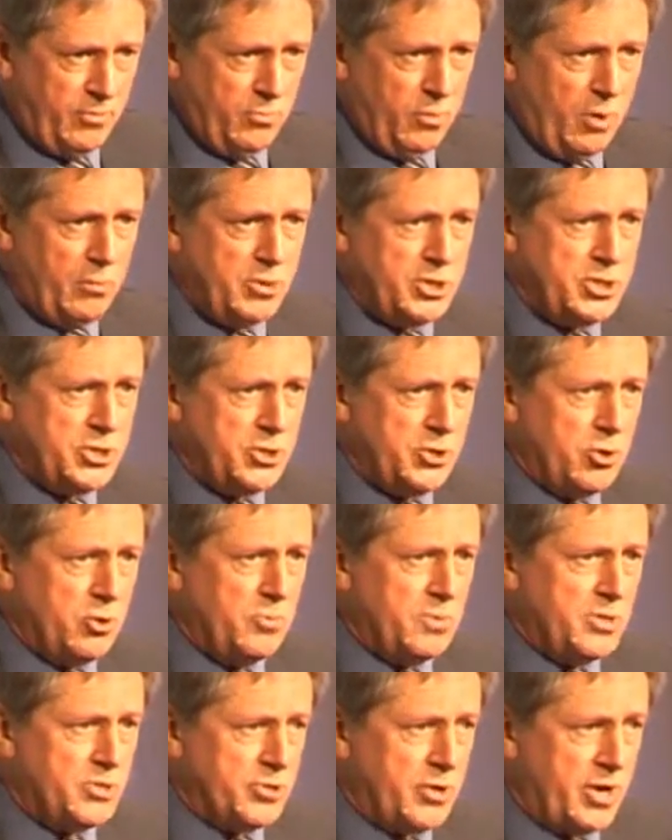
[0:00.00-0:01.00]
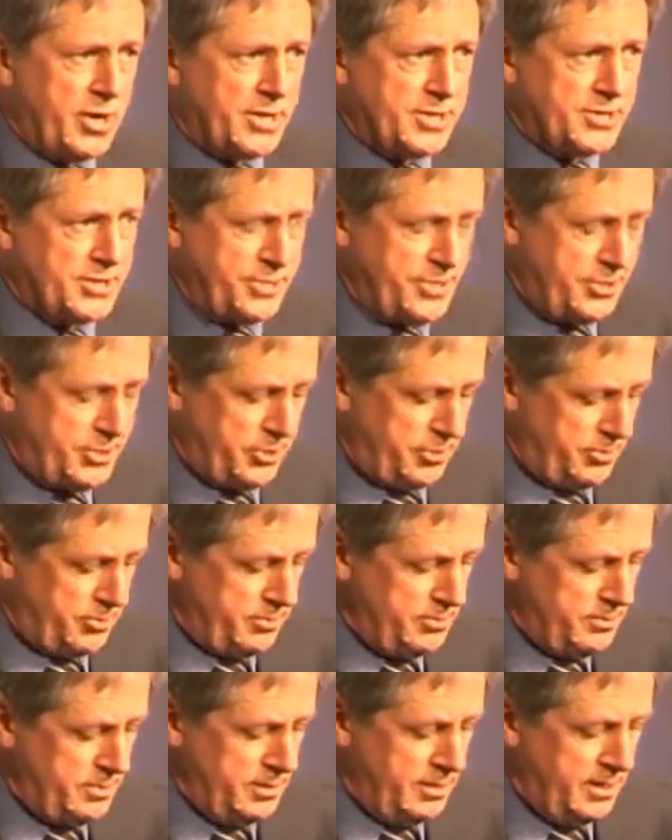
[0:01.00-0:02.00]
what we should all be trying to do